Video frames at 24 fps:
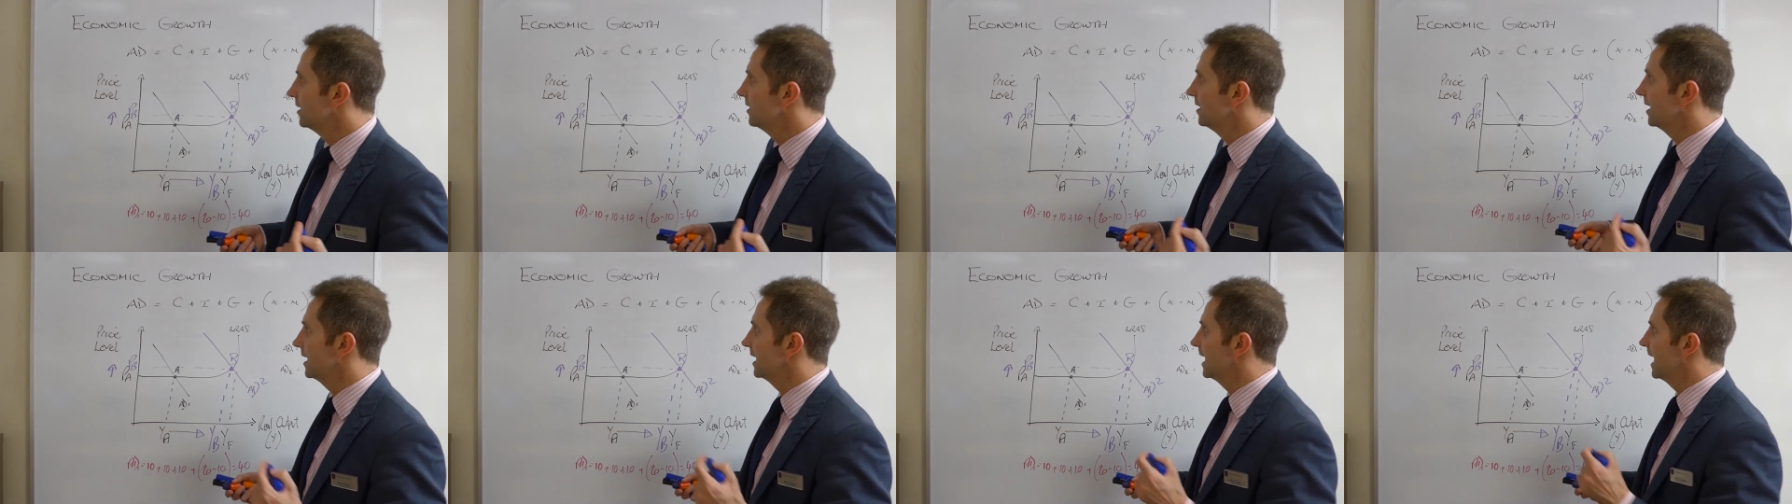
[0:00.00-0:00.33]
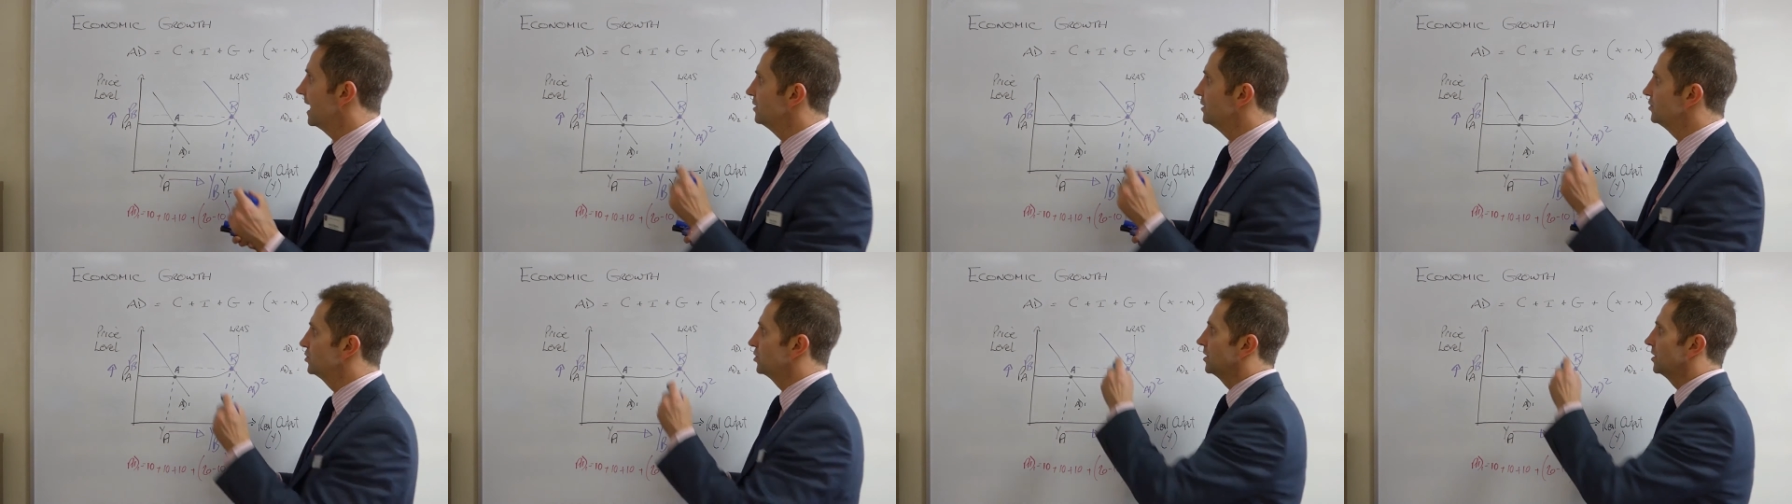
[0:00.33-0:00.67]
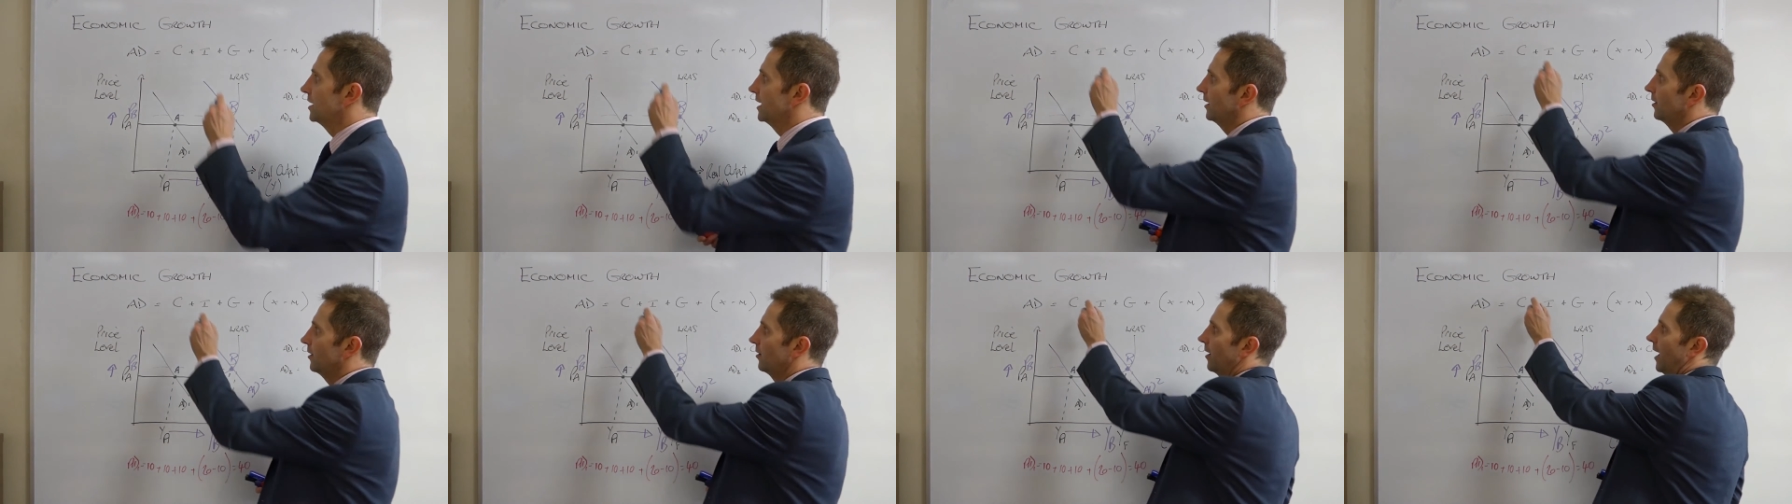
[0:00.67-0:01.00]
they
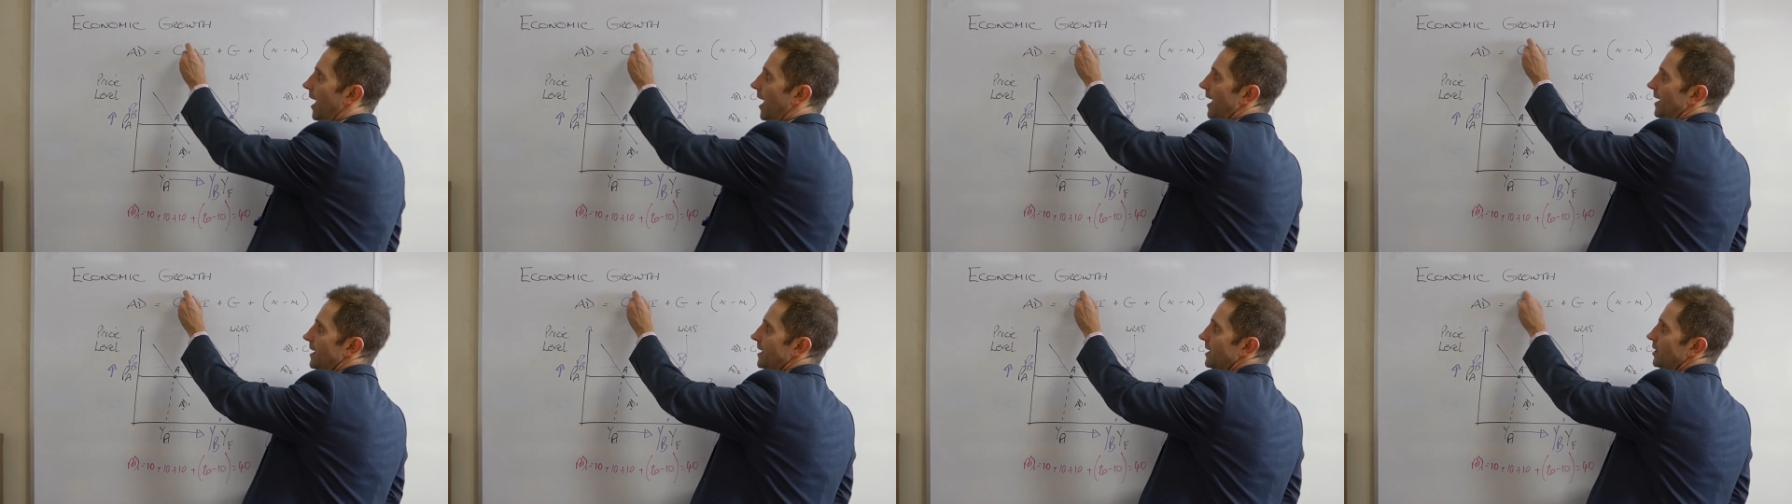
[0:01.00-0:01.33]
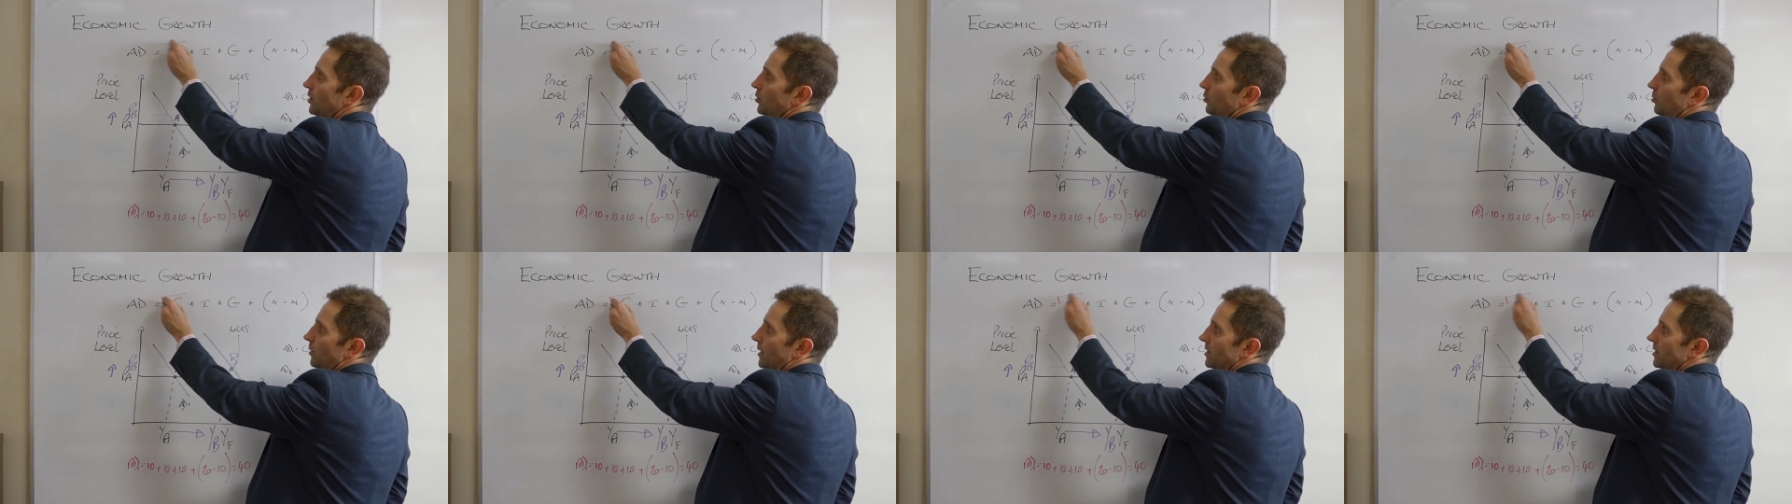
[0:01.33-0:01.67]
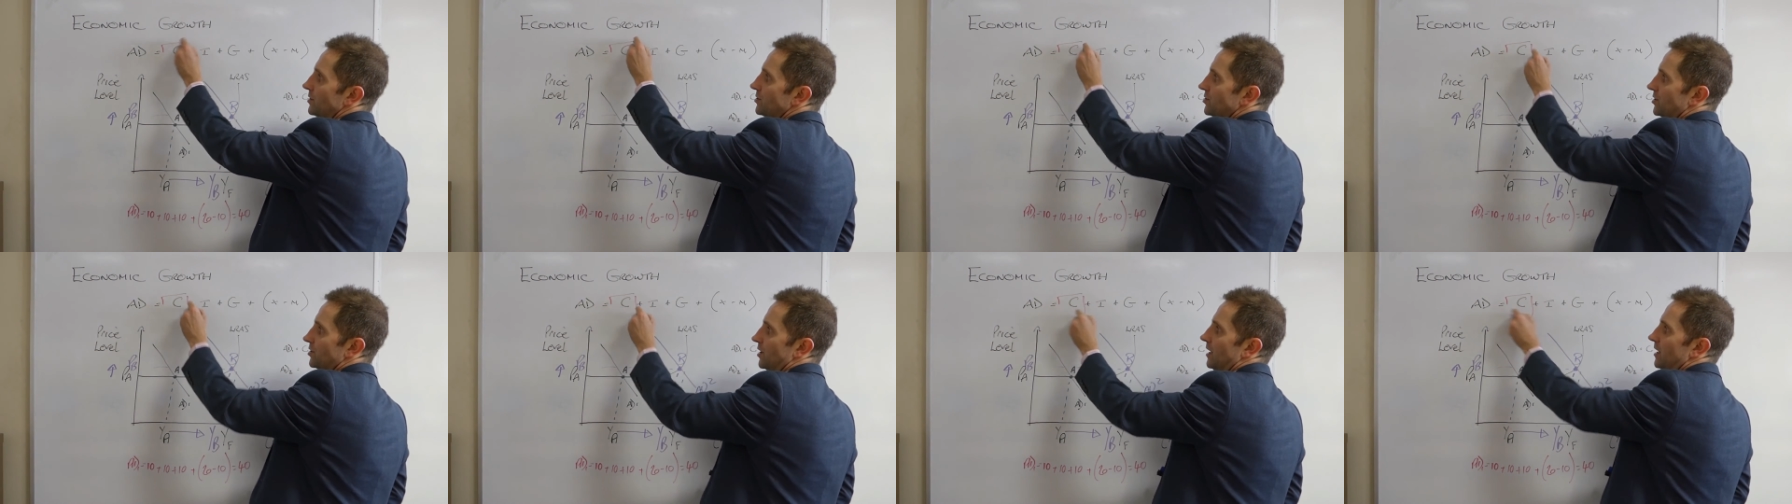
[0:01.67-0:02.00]
engineer an
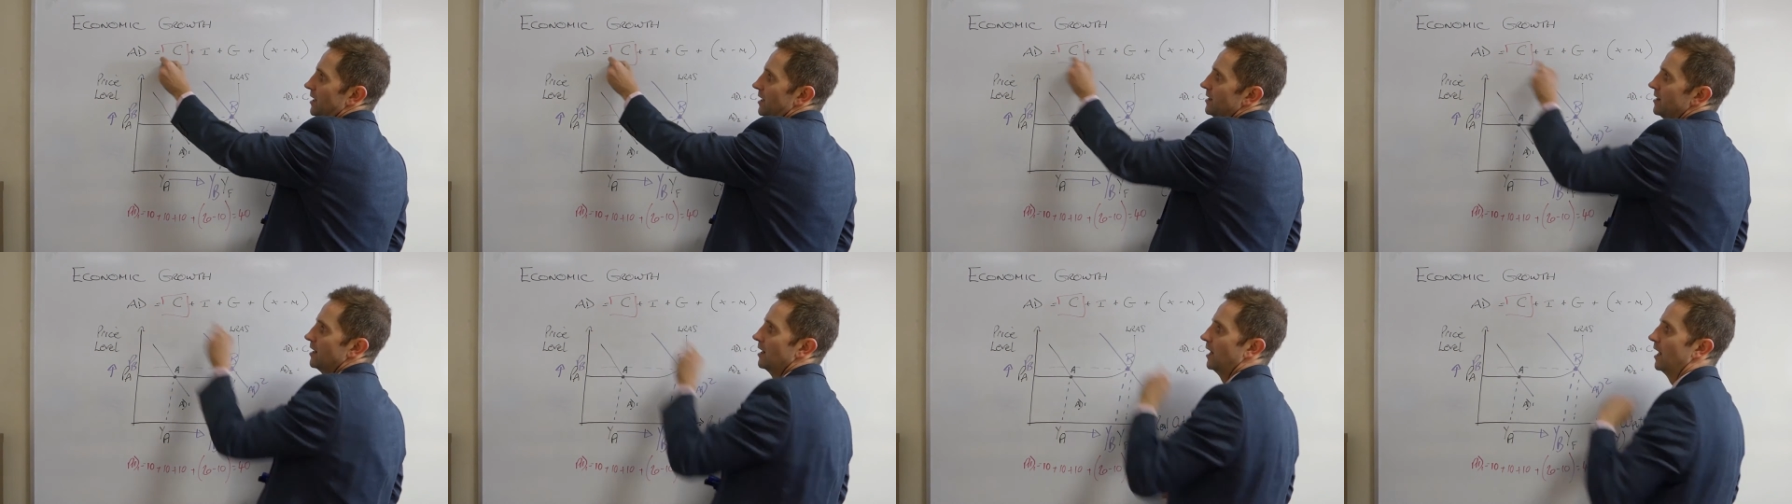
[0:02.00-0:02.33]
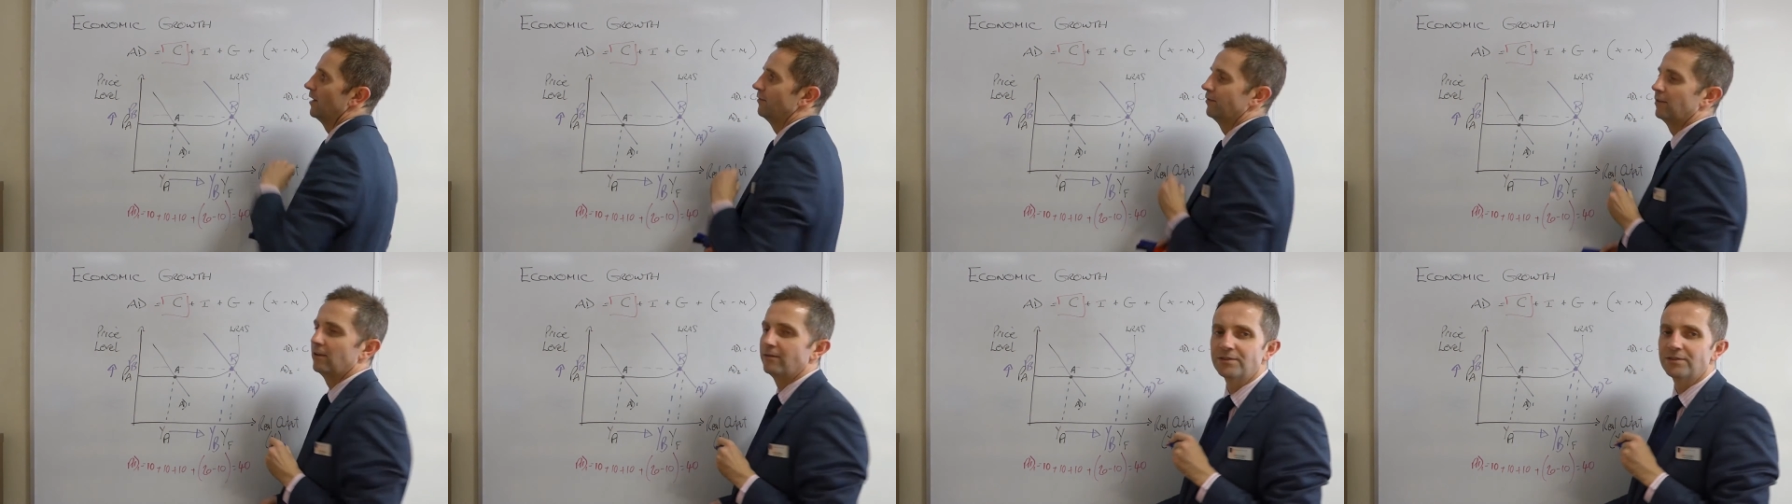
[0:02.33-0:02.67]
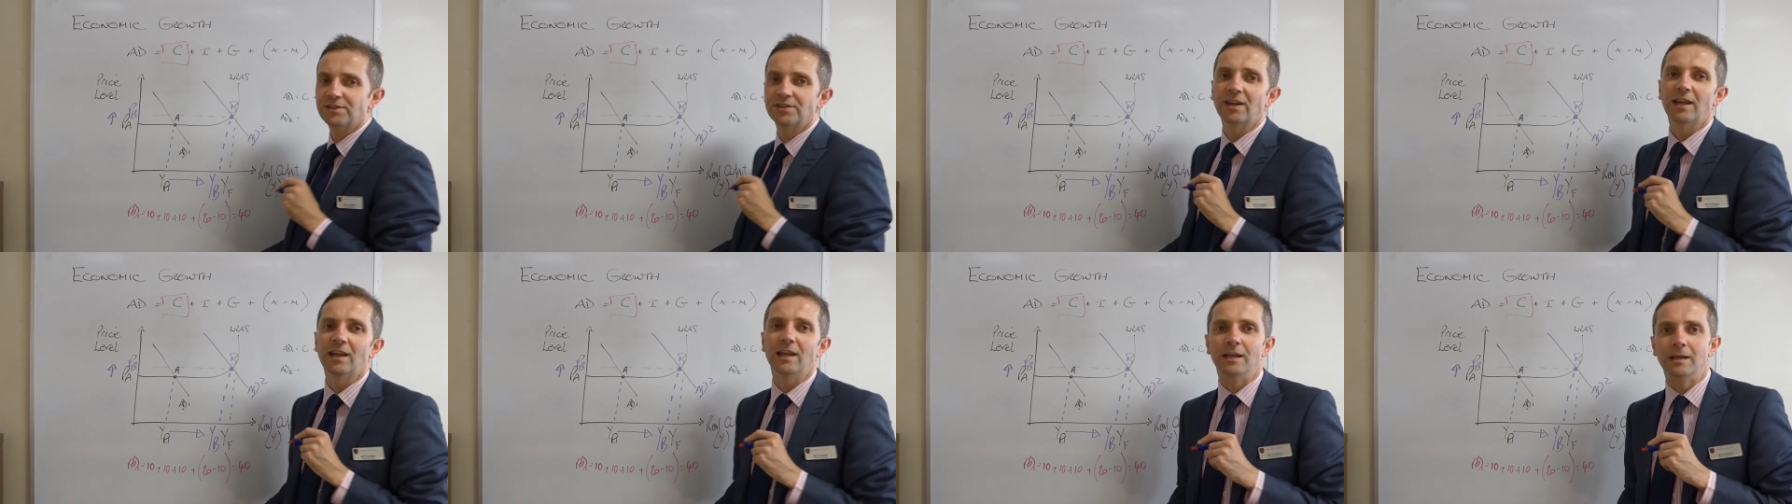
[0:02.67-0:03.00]
increase in the level of
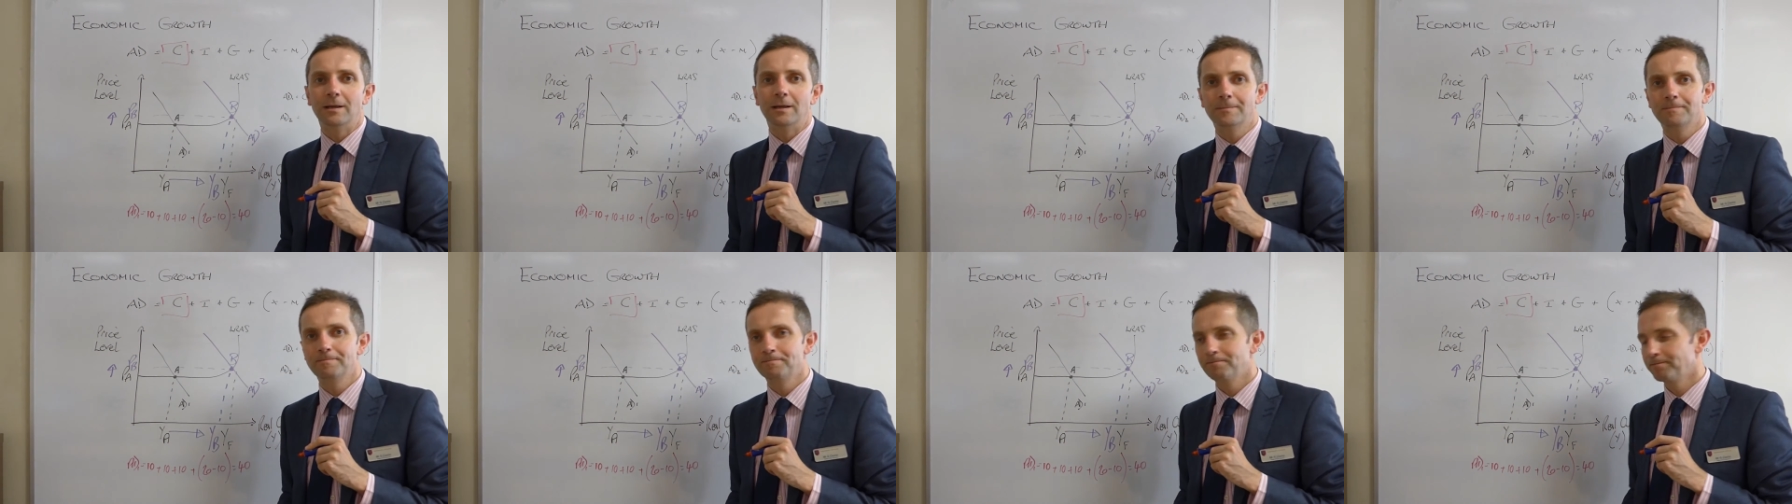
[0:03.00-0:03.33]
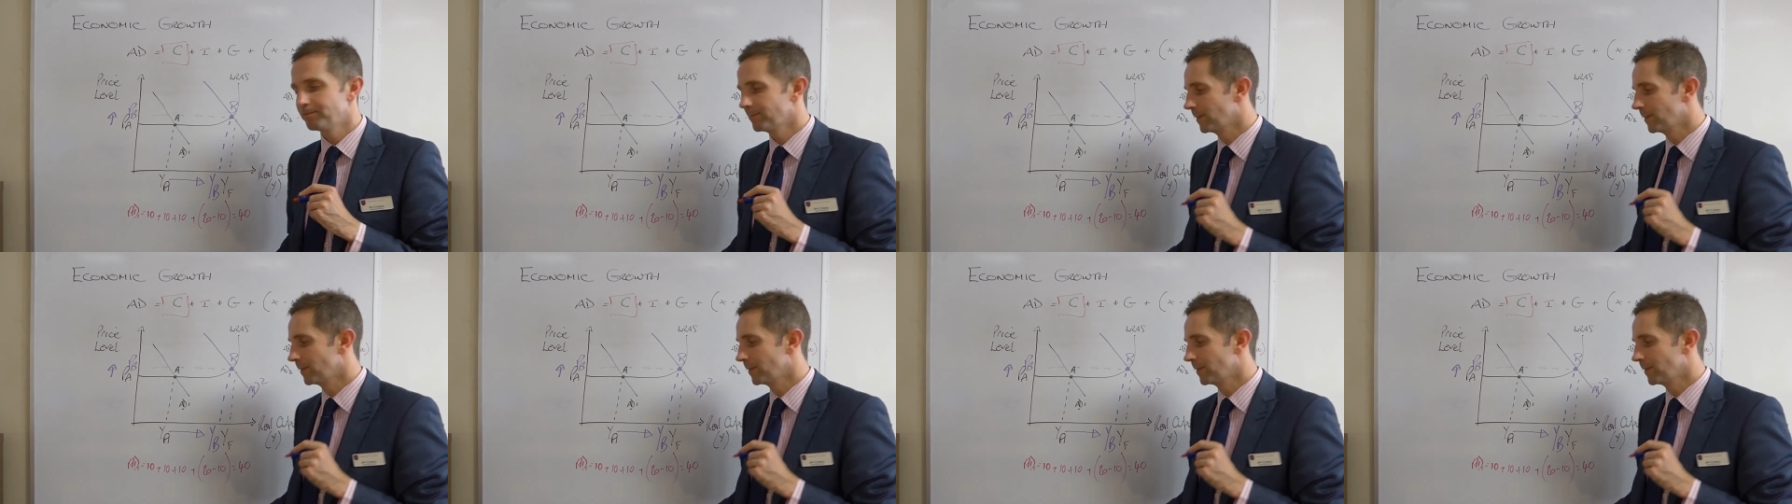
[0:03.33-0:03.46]
C.